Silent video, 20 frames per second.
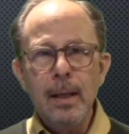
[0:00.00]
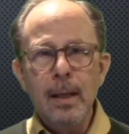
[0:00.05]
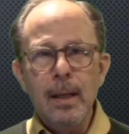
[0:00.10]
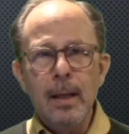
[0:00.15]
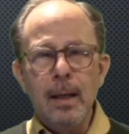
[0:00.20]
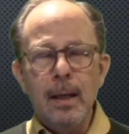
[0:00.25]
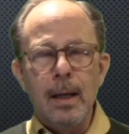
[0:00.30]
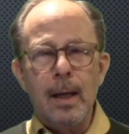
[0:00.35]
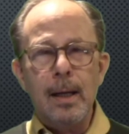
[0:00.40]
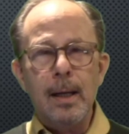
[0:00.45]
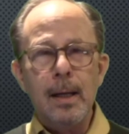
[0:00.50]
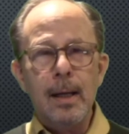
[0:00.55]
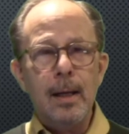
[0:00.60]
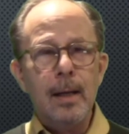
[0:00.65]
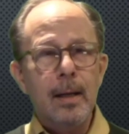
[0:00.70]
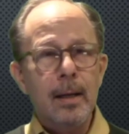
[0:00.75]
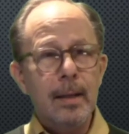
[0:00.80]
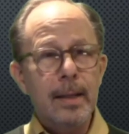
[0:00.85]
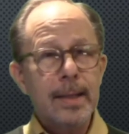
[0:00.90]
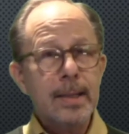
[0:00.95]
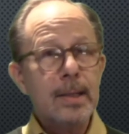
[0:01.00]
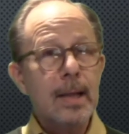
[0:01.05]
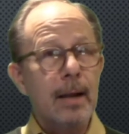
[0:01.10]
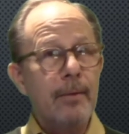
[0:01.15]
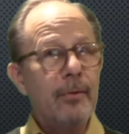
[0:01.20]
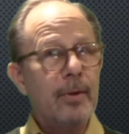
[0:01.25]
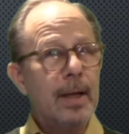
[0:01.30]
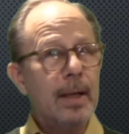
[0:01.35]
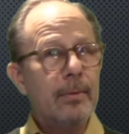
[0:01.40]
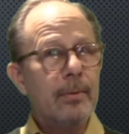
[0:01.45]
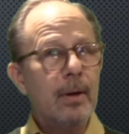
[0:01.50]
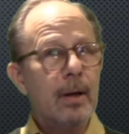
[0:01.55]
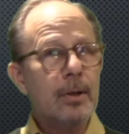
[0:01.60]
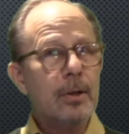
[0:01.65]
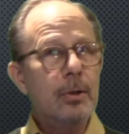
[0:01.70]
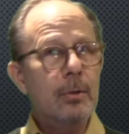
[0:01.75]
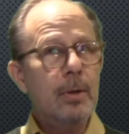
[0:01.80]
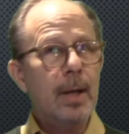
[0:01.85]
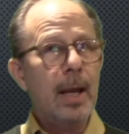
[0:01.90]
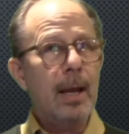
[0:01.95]
Let's not forget there are
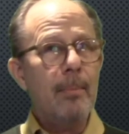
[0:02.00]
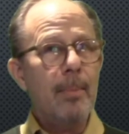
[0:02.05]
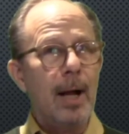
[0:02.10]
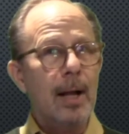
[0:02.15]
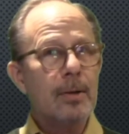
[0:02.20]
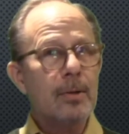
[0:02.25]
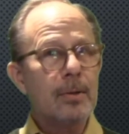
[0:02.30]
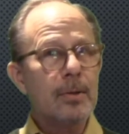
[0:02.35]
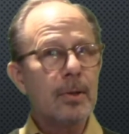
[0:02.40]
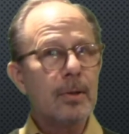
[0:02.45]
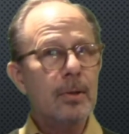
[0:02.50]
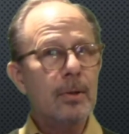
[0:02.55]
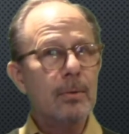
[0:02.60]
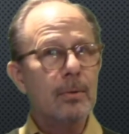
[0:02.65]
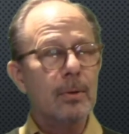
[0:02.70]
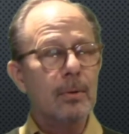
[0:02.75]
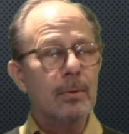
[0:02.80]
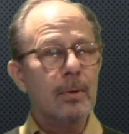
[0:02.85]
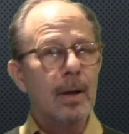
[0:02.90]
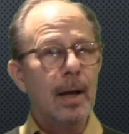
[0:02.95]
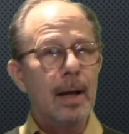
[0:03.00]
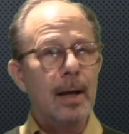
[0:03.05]
2K modules too.